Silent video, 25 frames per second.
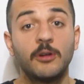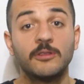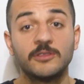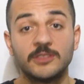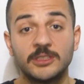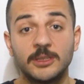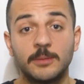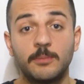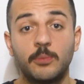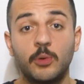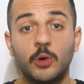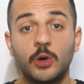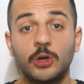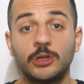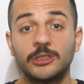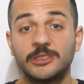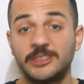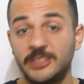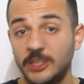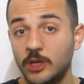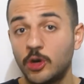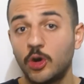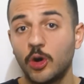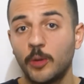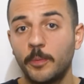both support
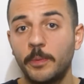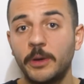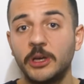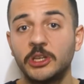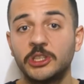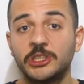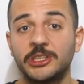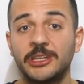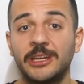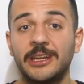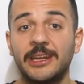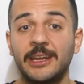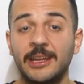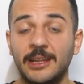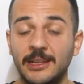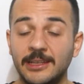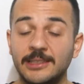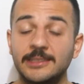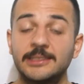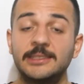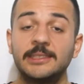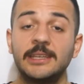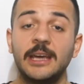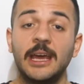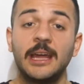C Corporation and
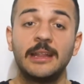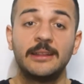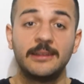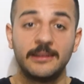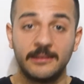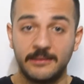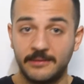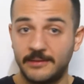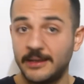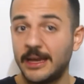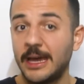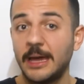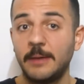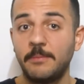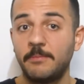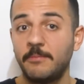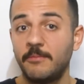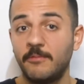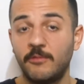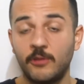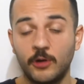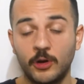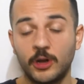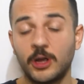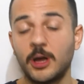LLC entity
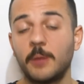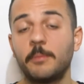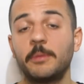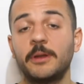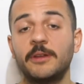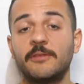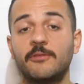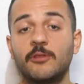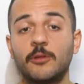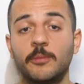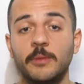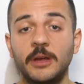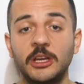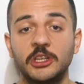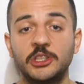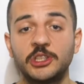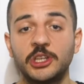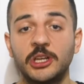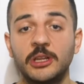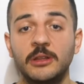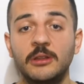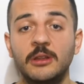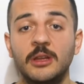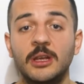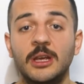type for the company
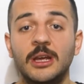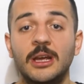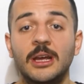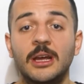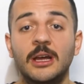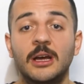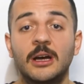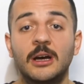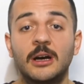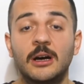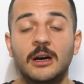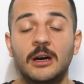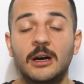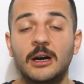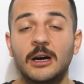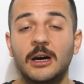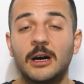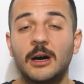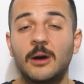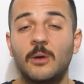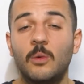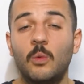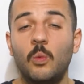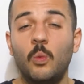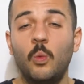formation.
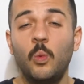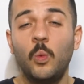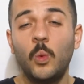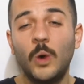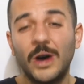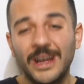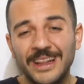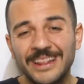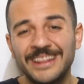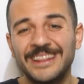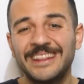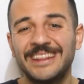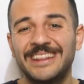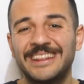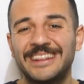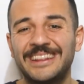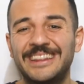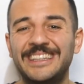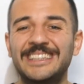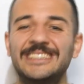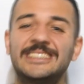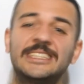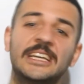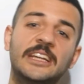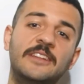One
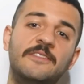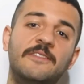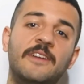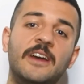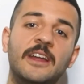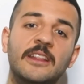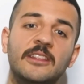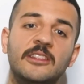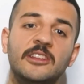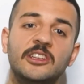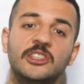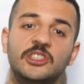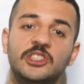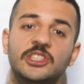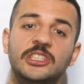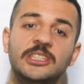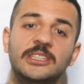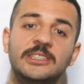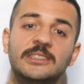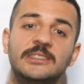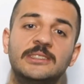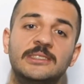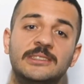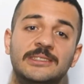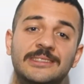disadvantage
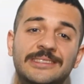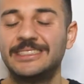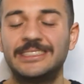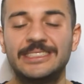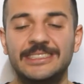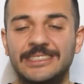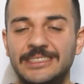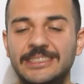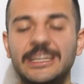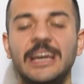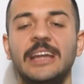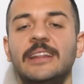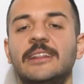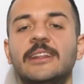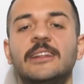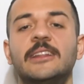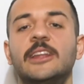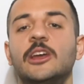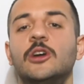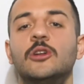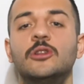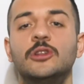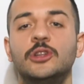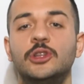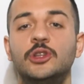is the state that
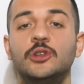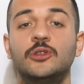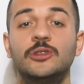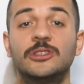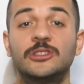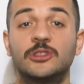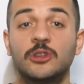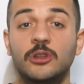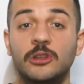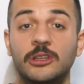they only do is